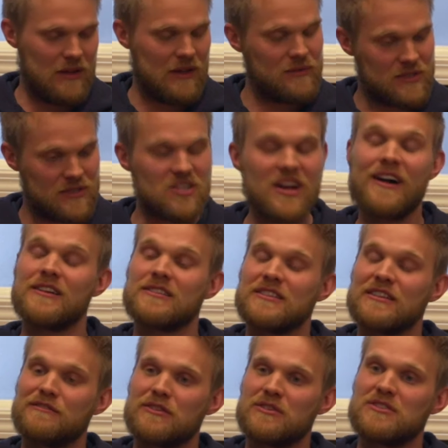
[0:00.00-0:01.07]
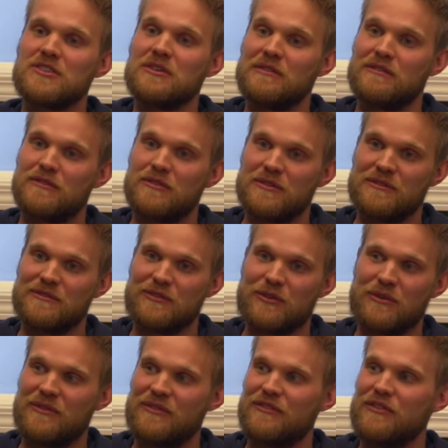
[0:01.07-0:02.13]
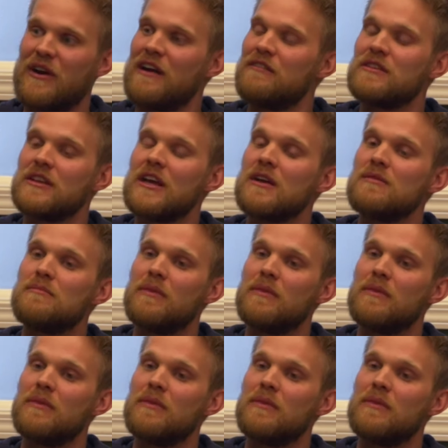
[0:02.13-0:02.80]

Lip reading: was challenging for sure for everything,